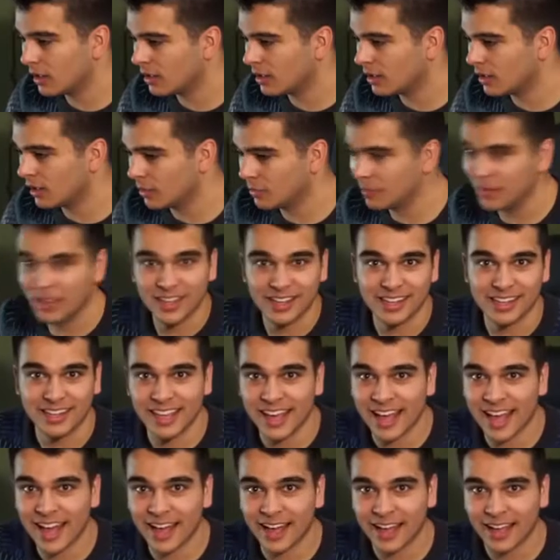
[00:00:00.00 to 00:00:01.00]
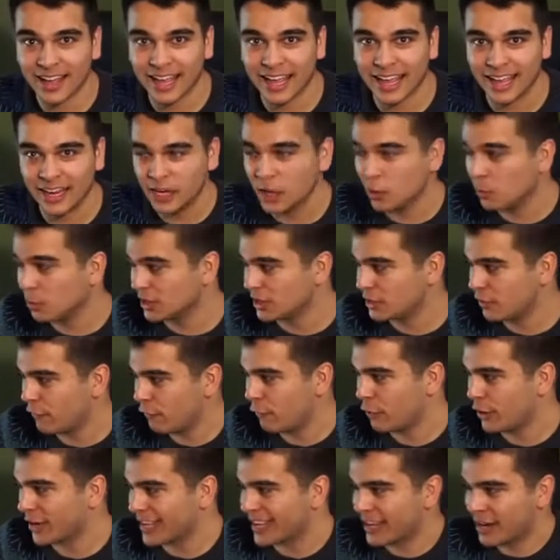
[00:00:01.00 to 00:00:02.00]
Um, yeah, and it was
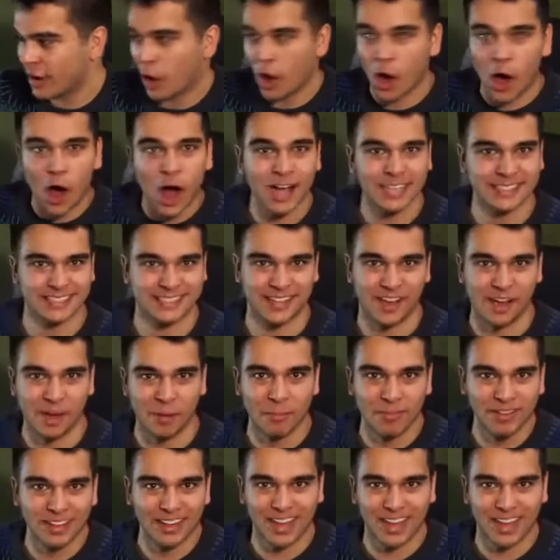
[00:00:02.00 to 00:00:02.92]
freaking awesome.